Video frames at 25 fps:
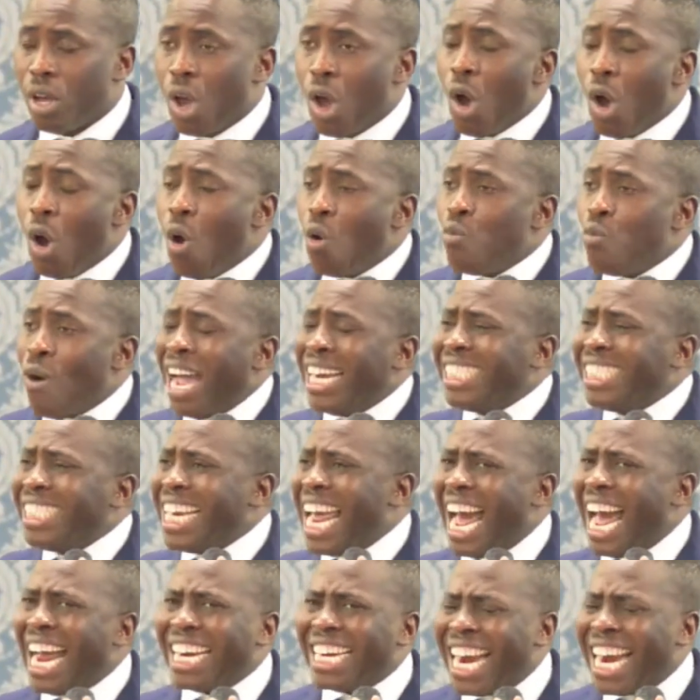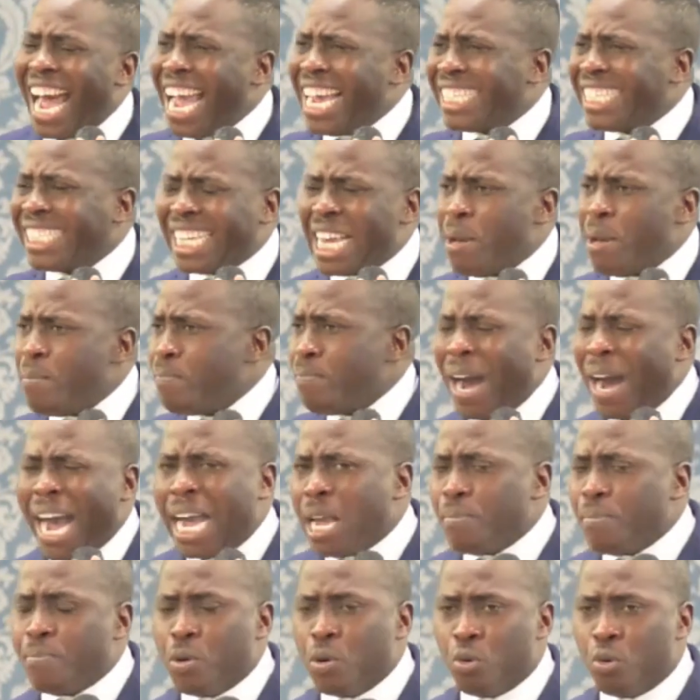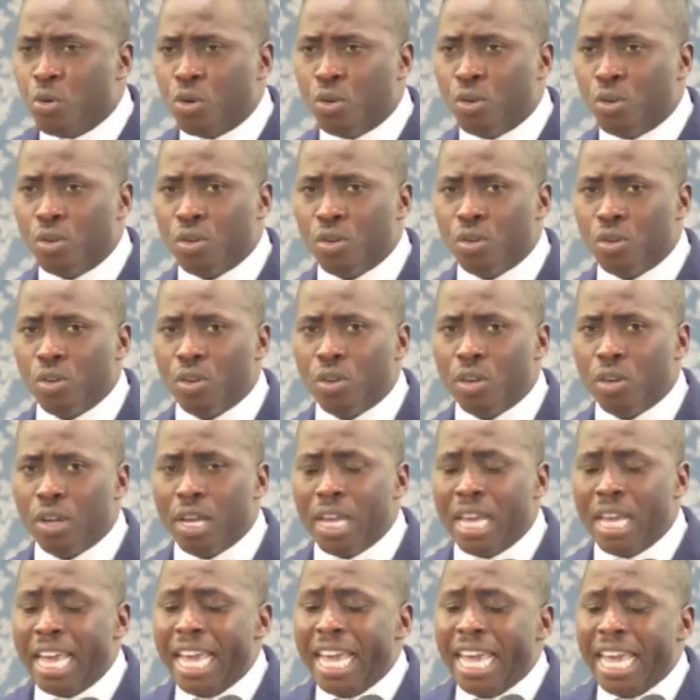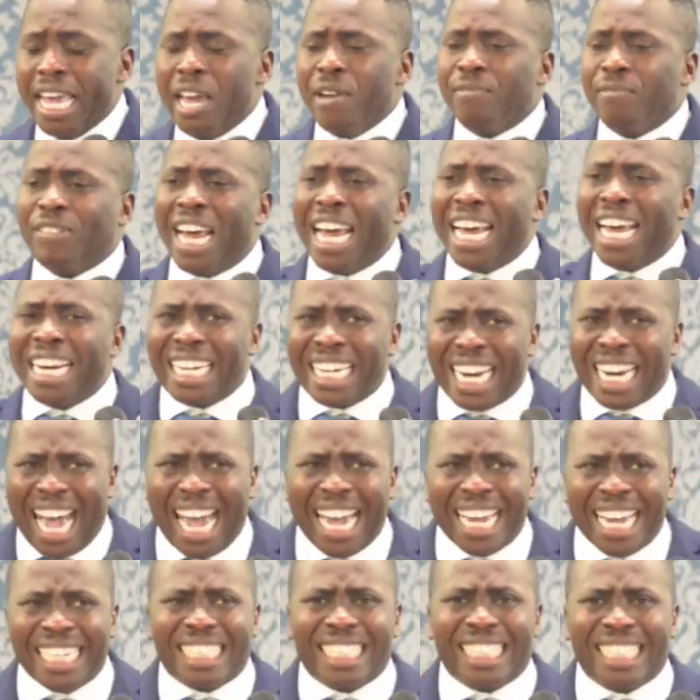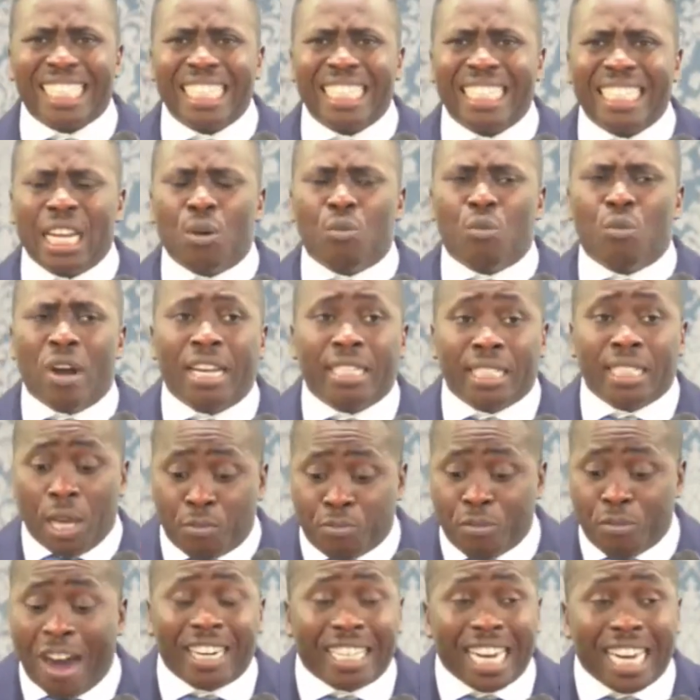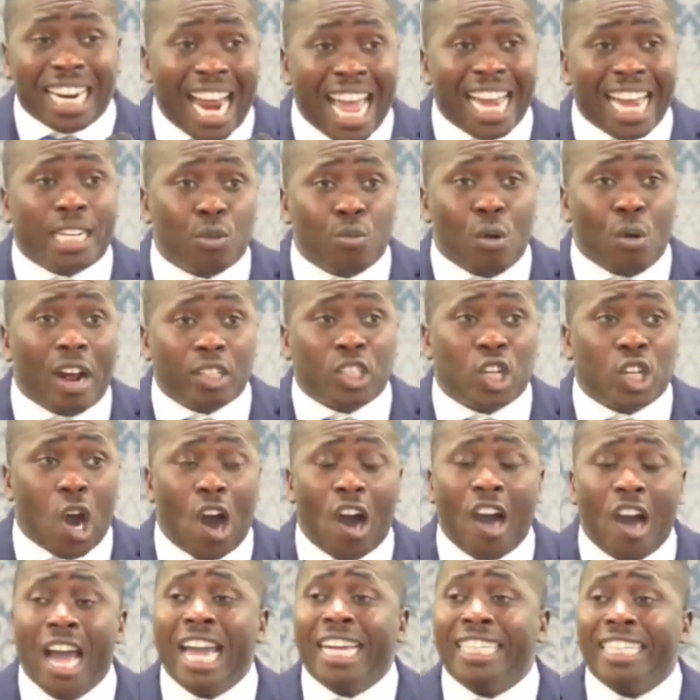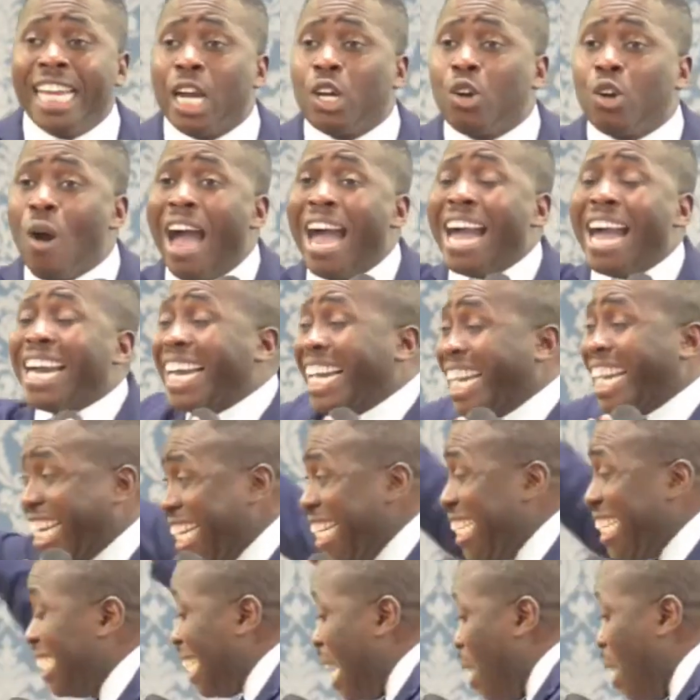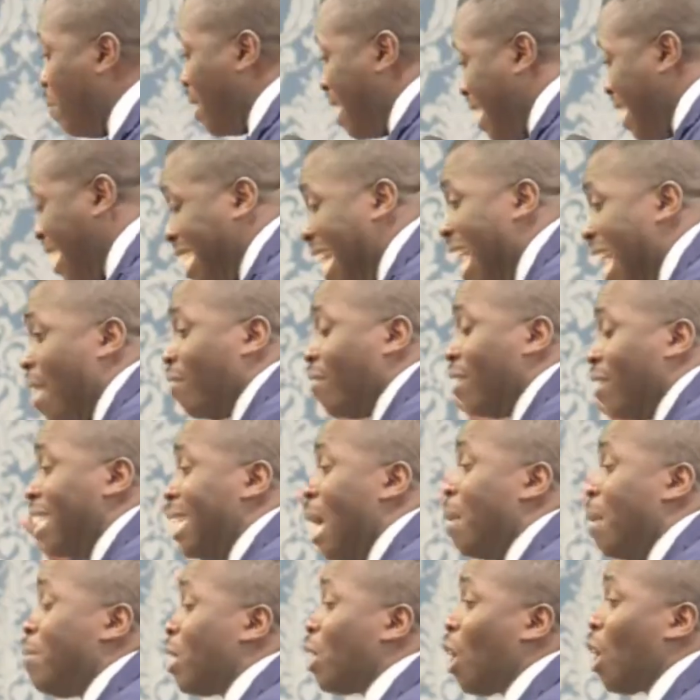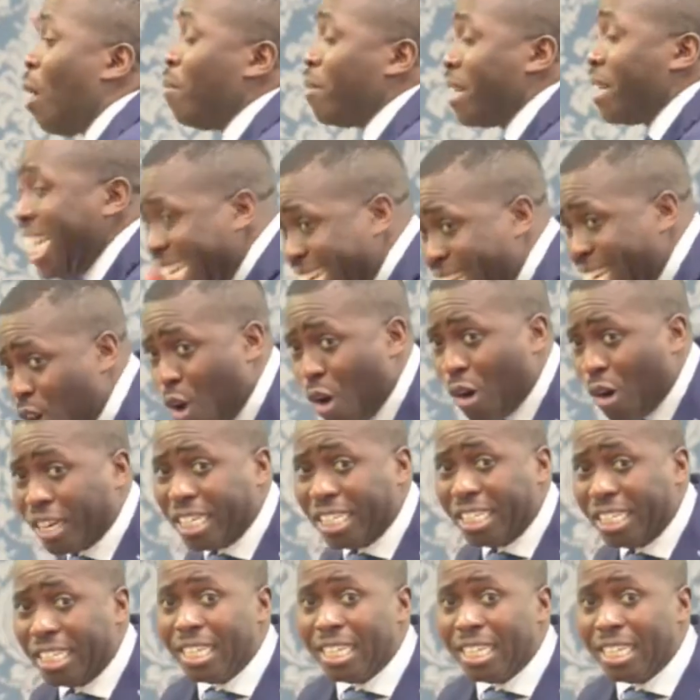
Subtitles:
When they are writing Bible, if they write, before they write the word God, they go and clean themselves. They become really holy.